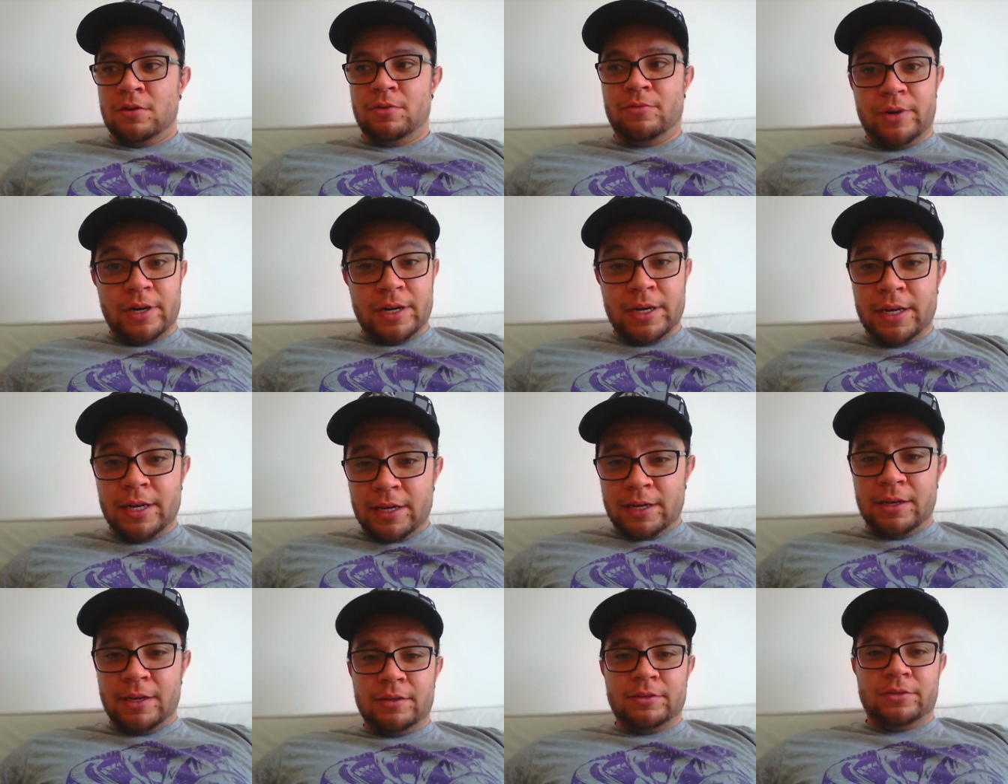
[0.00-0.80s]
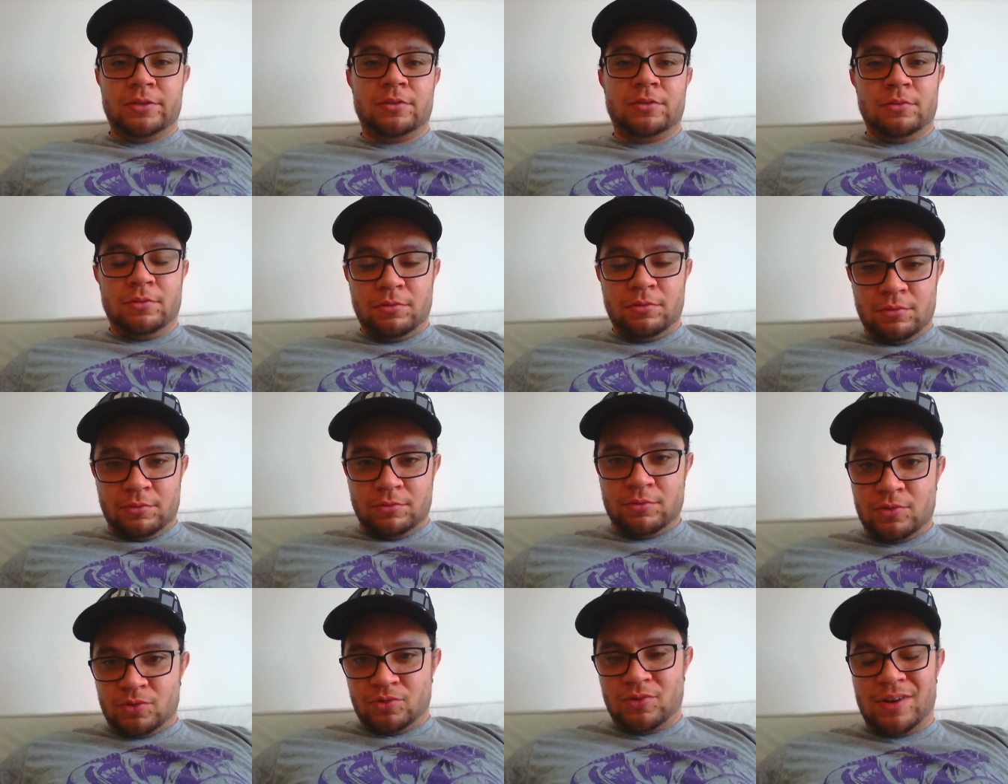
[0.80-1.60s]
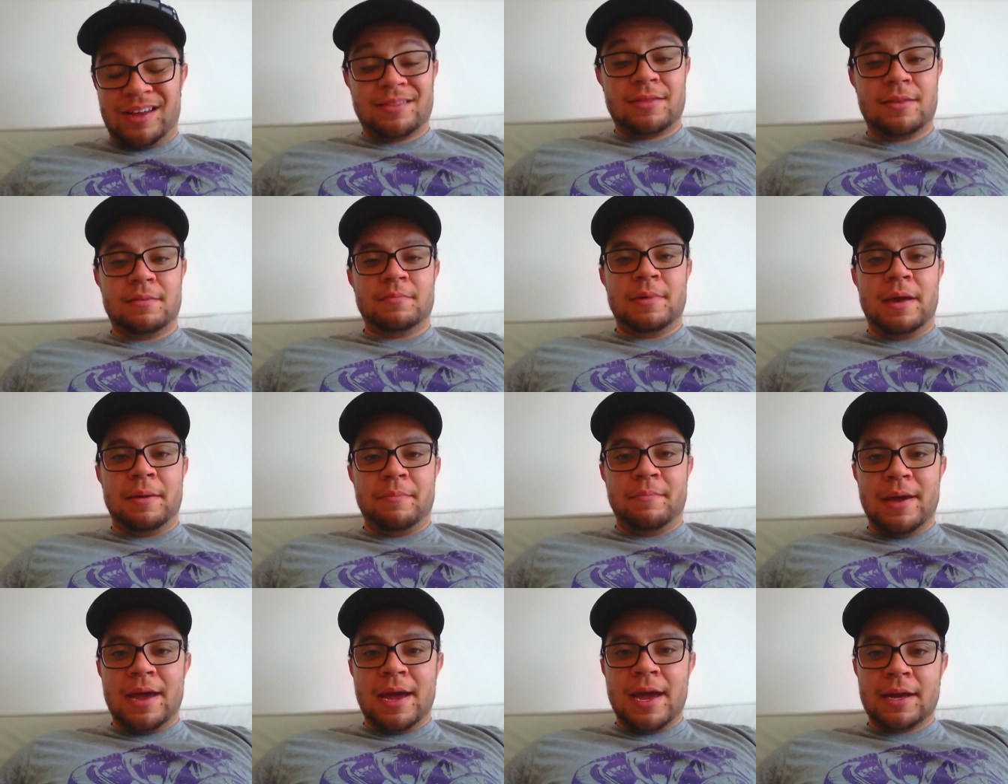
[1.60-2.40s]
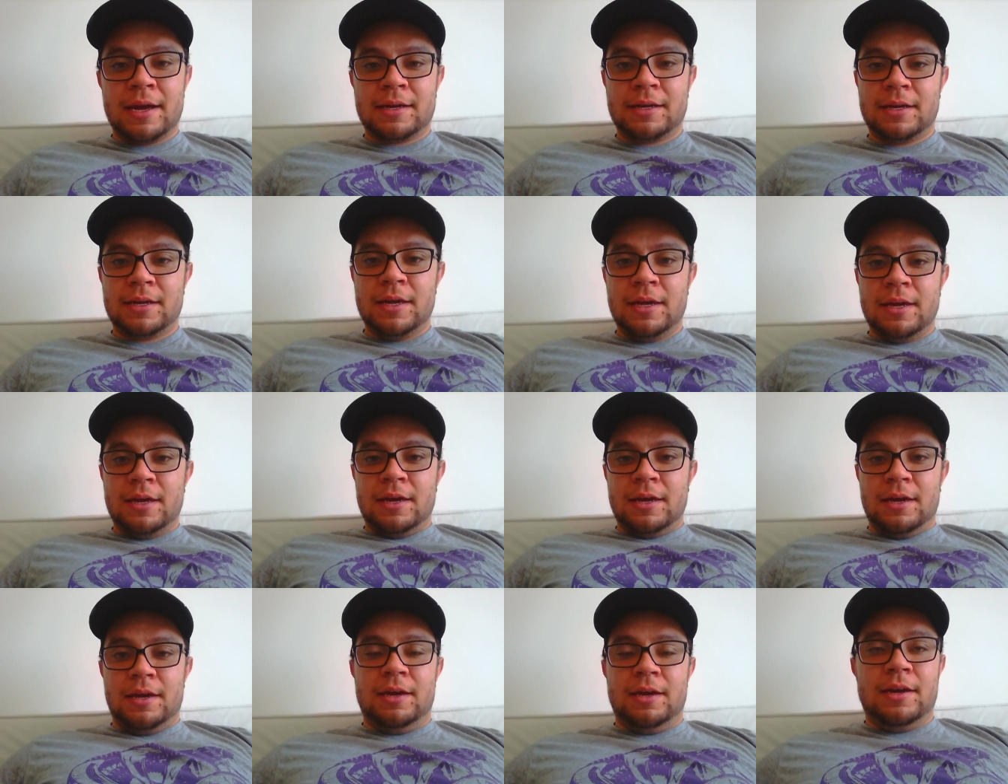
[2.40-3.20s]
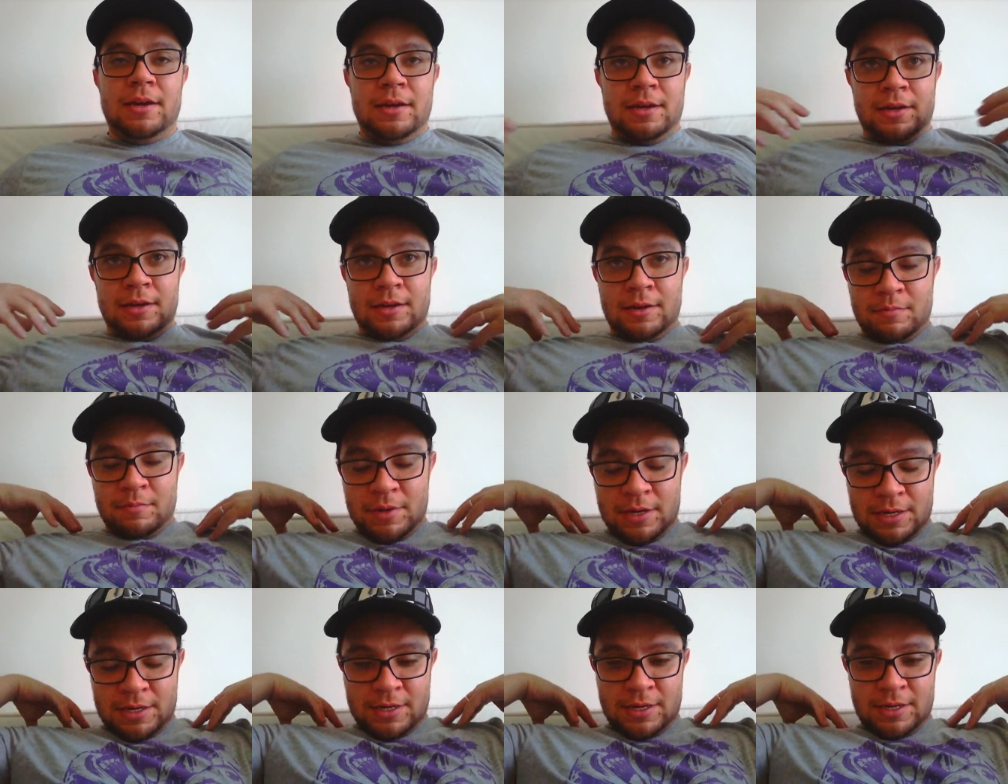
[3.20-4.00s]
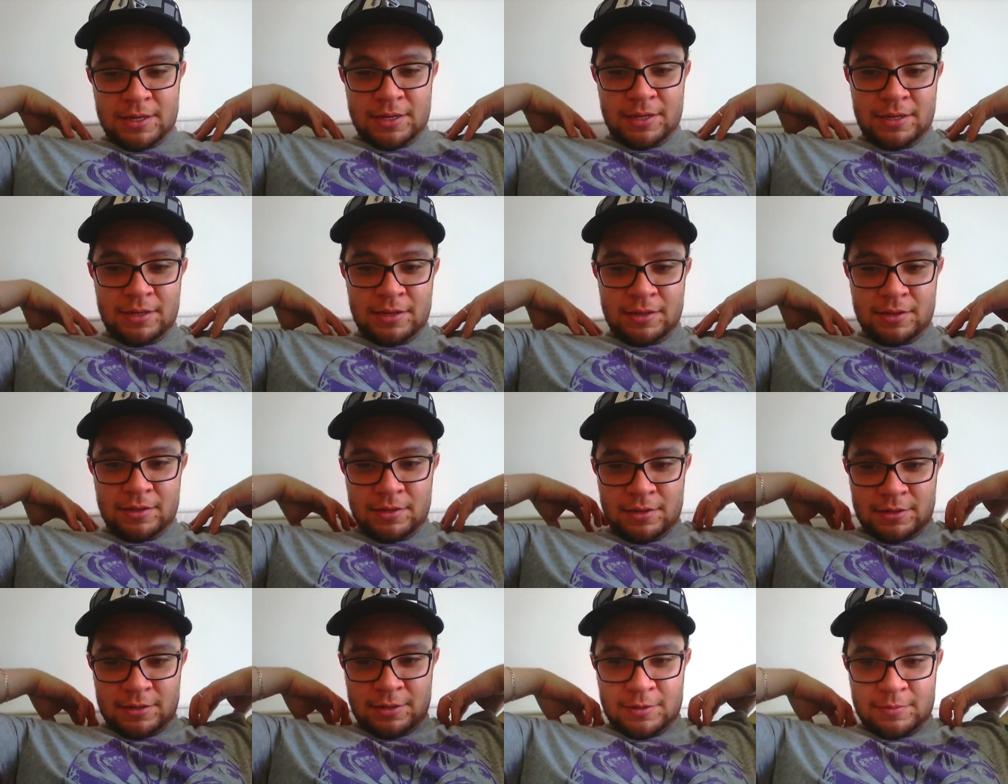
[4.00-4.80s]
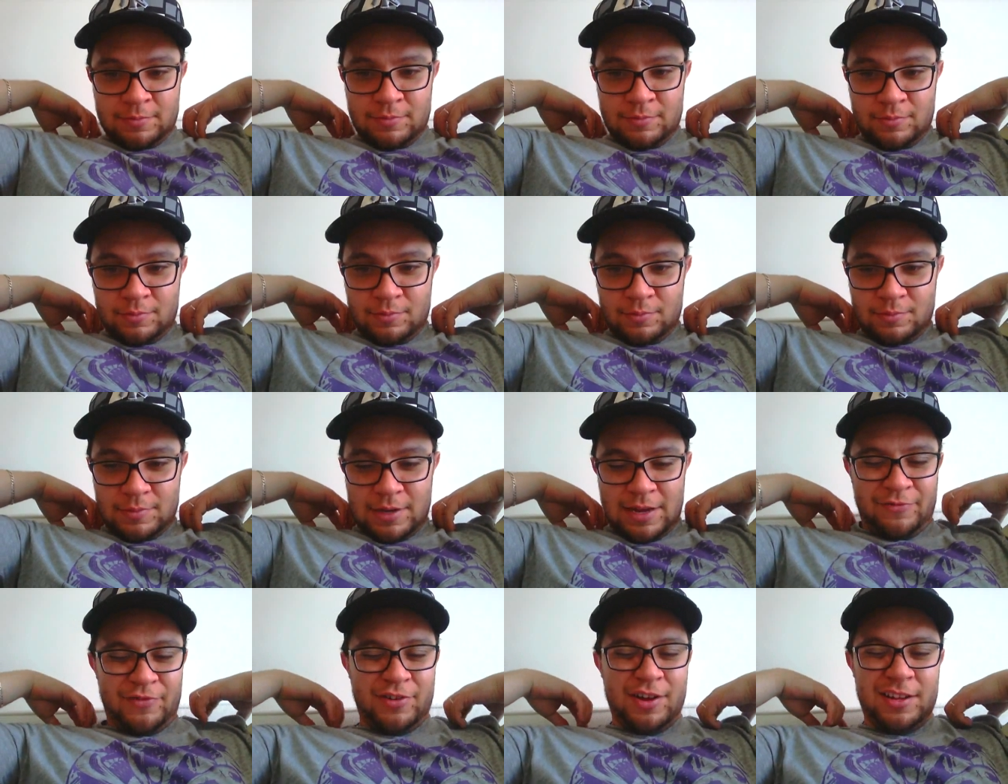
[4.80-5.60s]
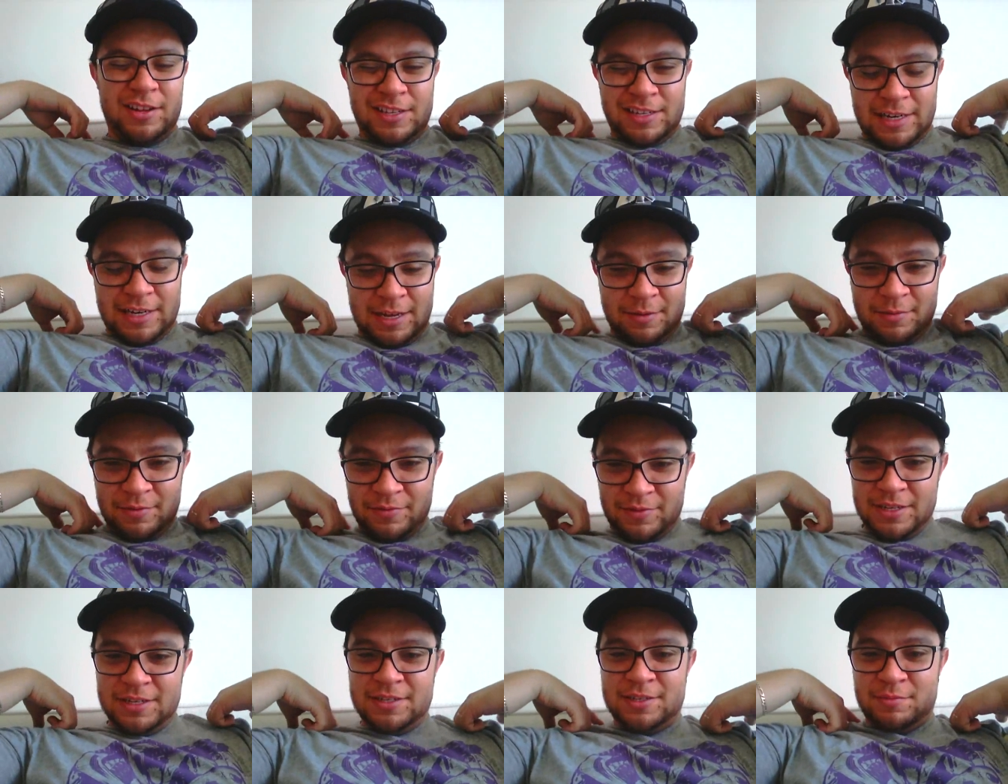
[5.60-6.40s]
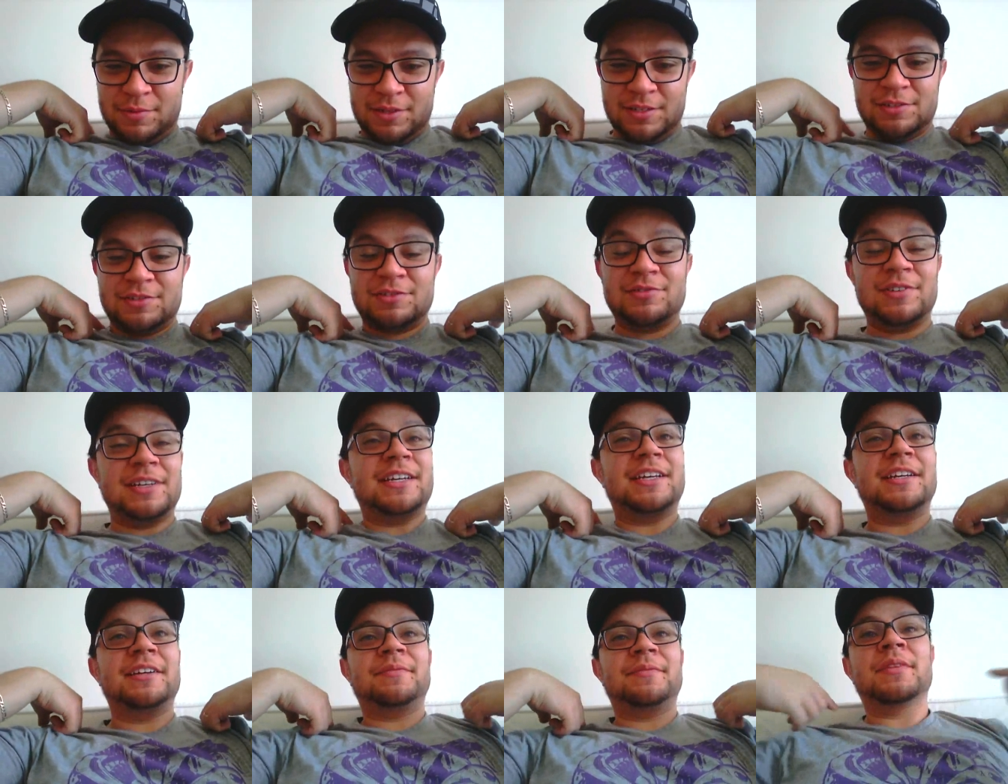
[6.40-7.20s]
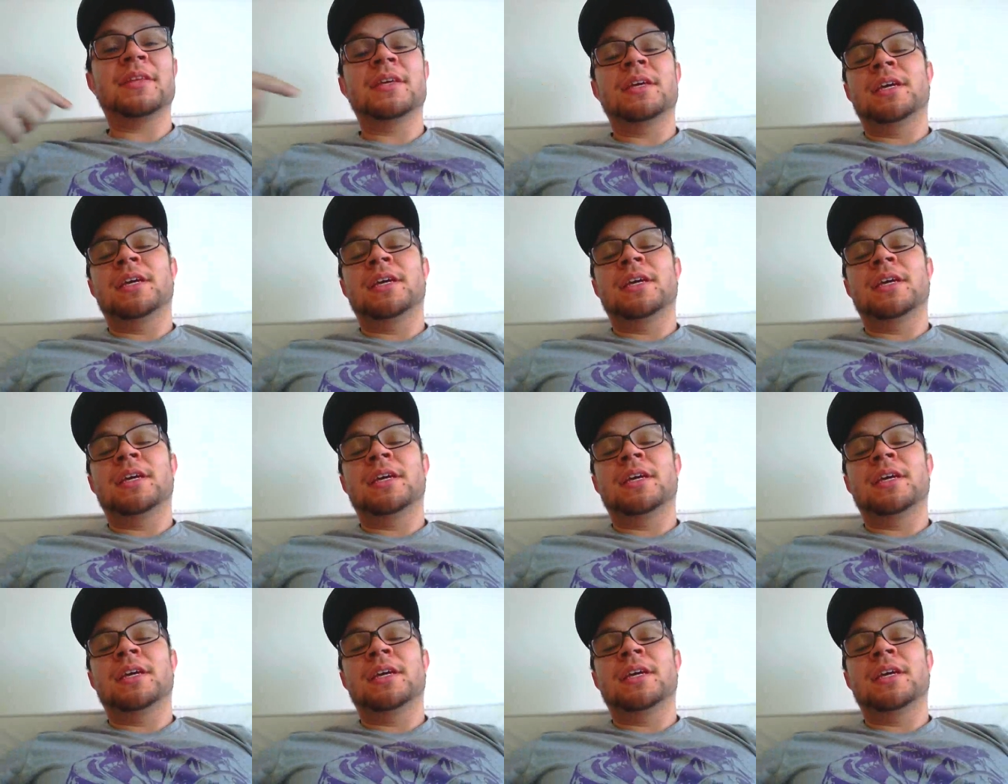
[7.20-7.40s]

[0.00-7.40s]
running to strengthen my back and my, um, I forgot the name of these muscles right here